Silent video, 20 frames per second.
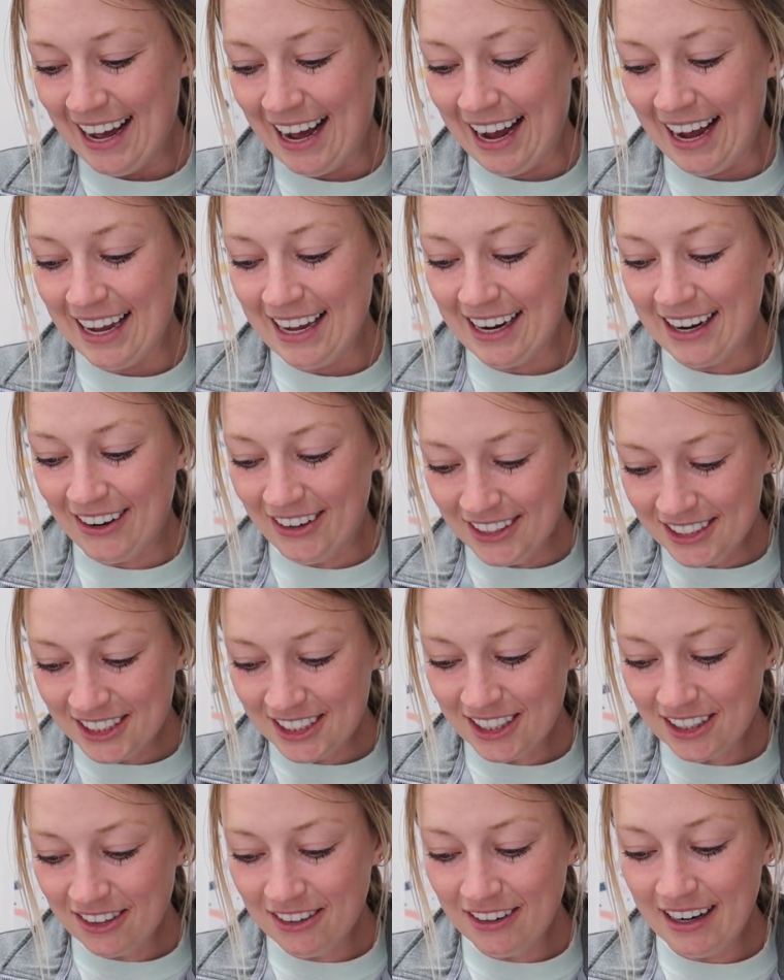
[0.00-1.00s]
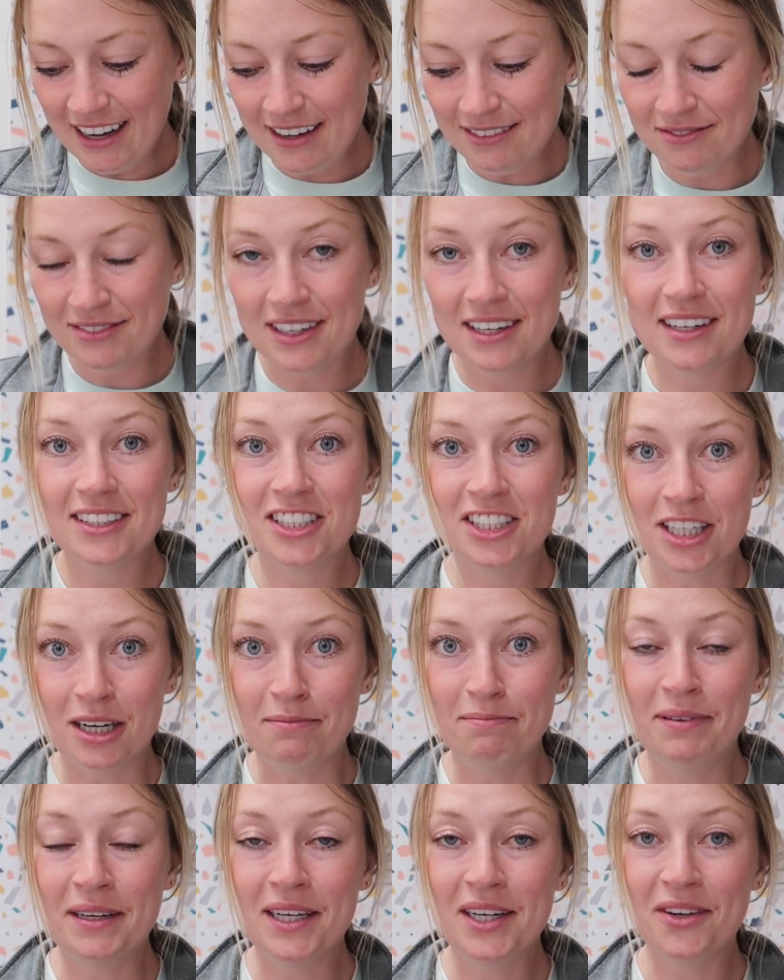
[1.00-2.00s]
I also am
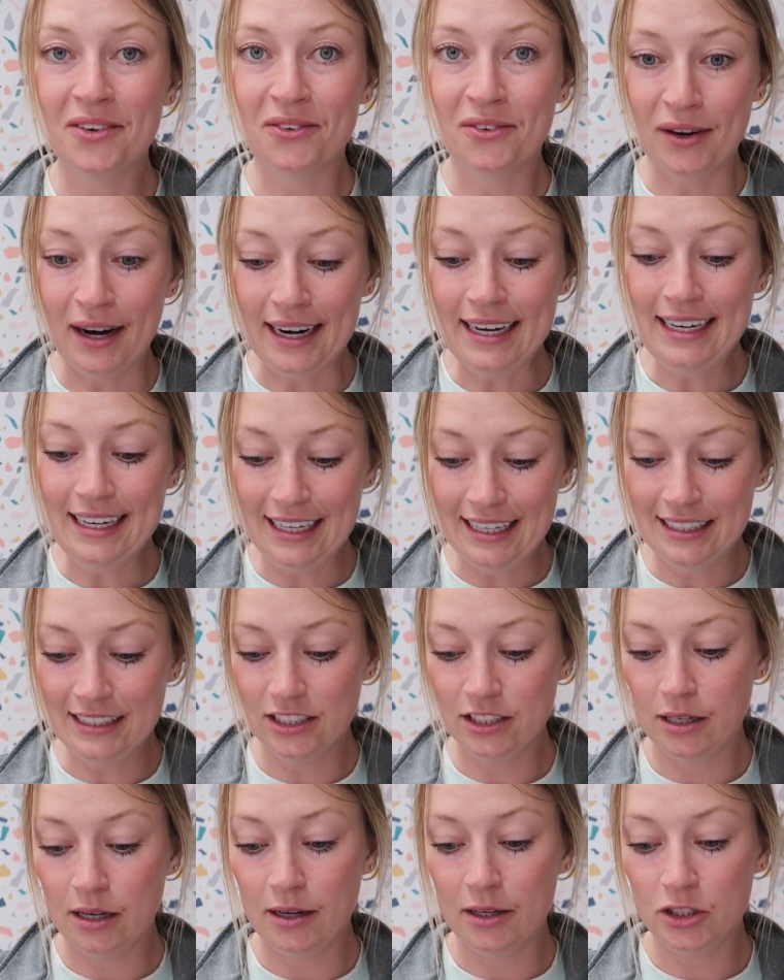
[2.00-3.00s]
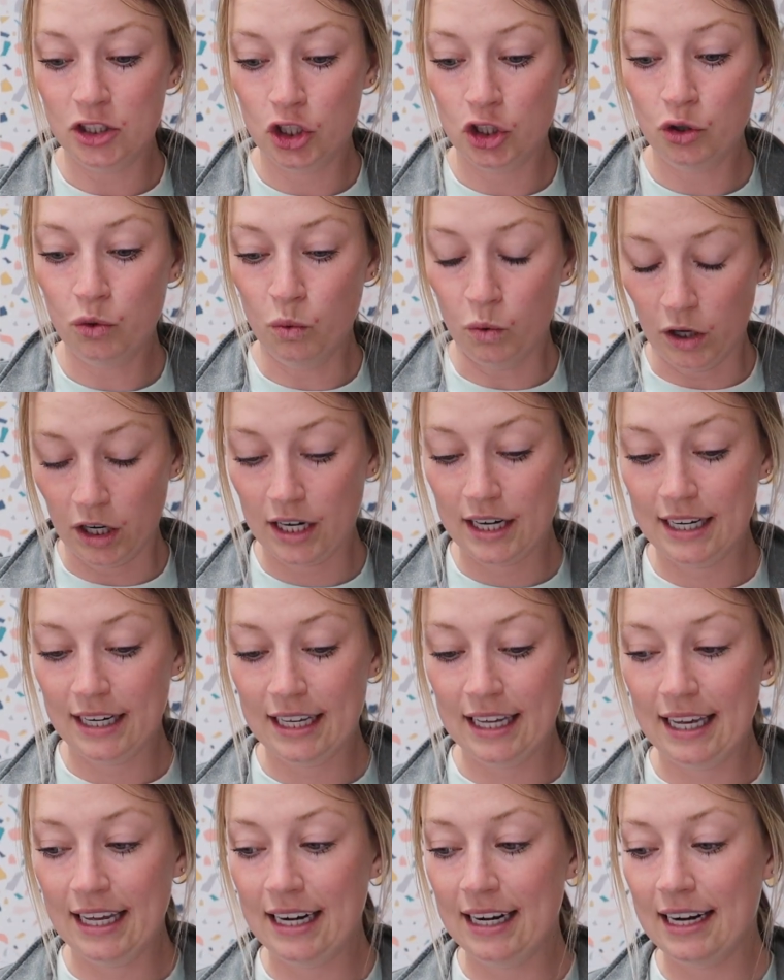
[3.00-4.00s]
jumping right into work
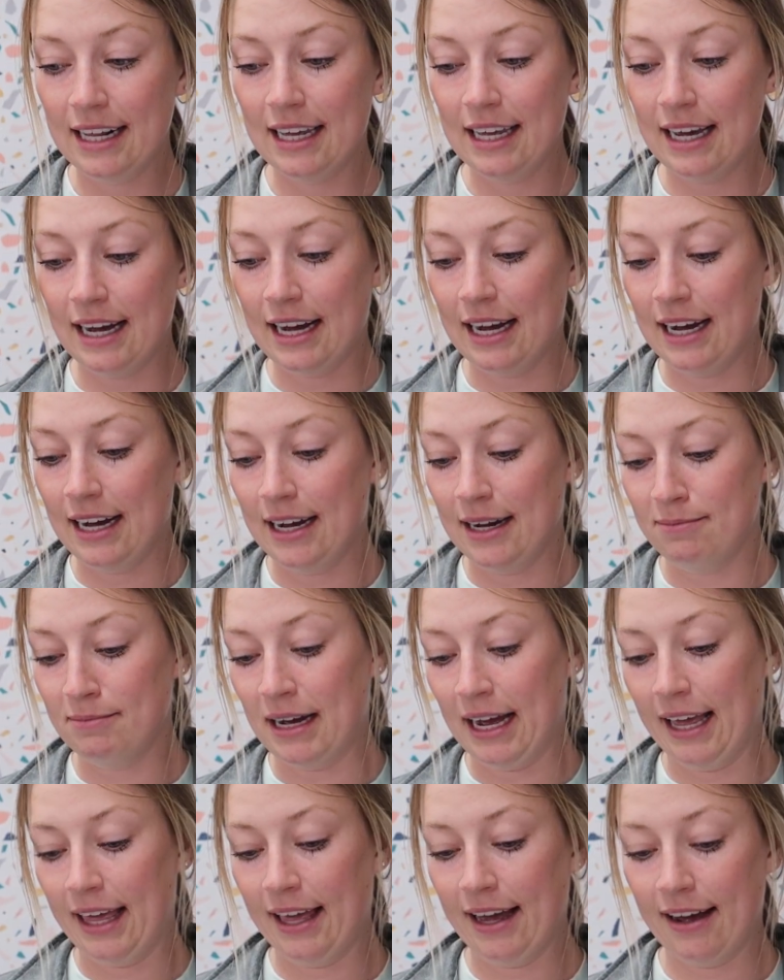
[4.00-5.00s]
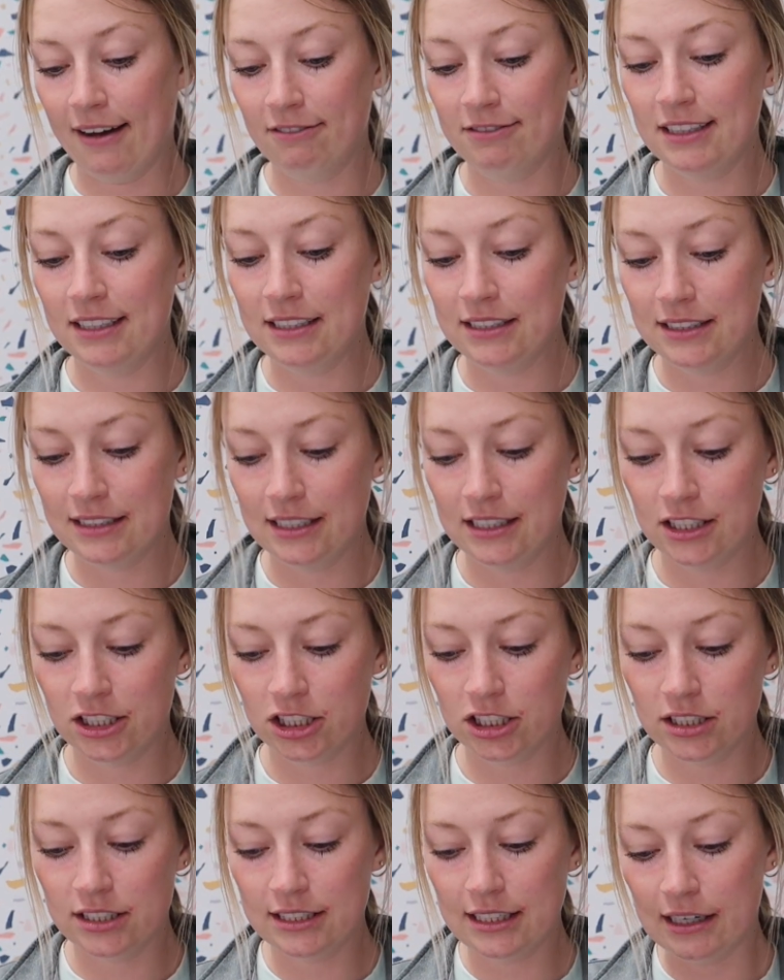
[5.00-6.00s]
again. I have these
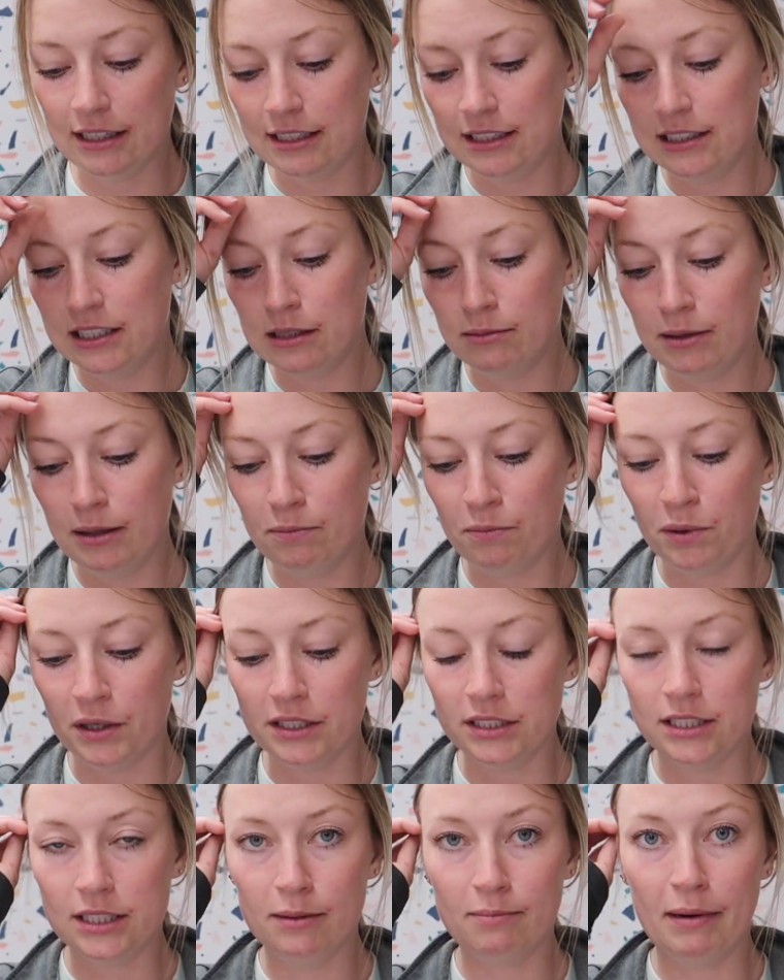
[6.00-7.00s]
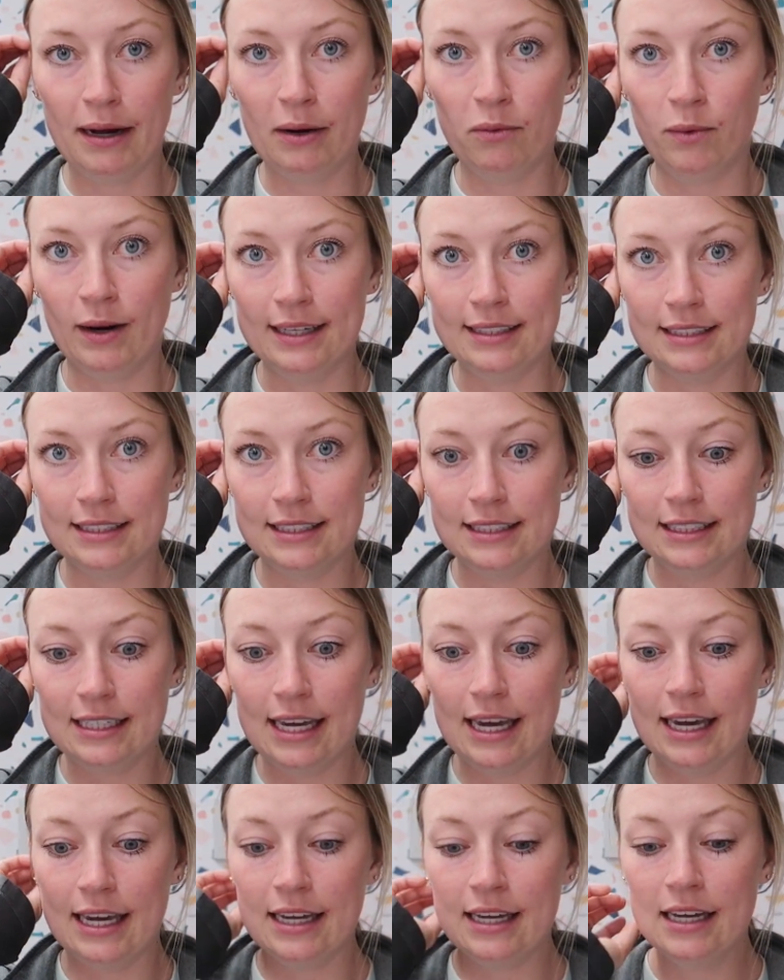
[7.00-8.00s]
t-shirts that need to be printed by
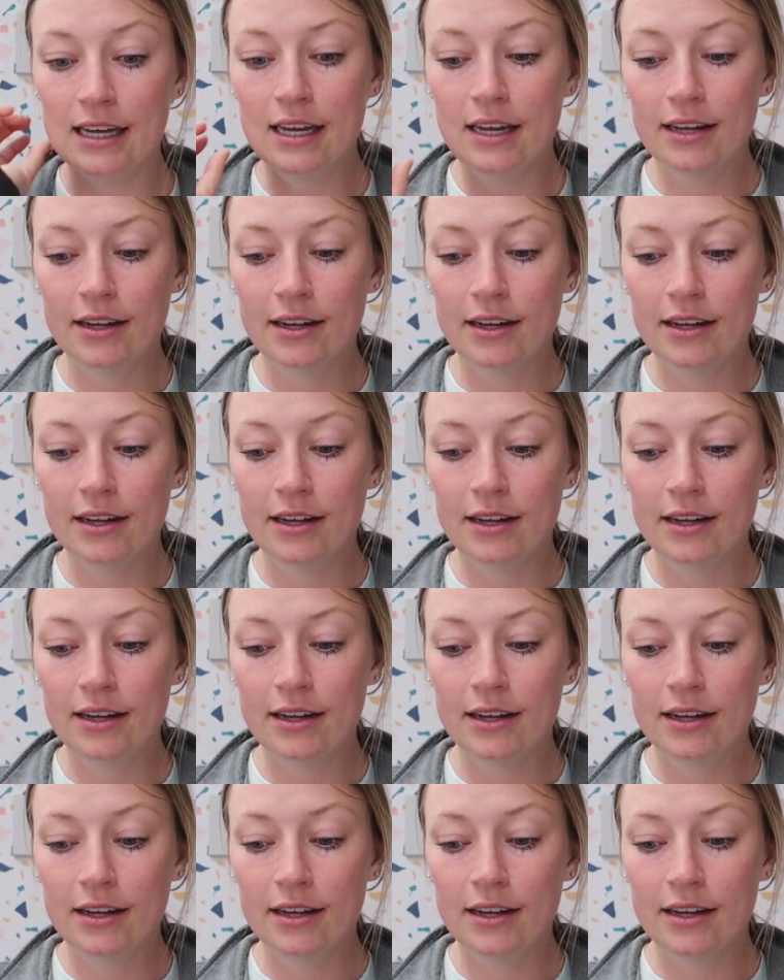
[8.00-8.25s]
Wednesday,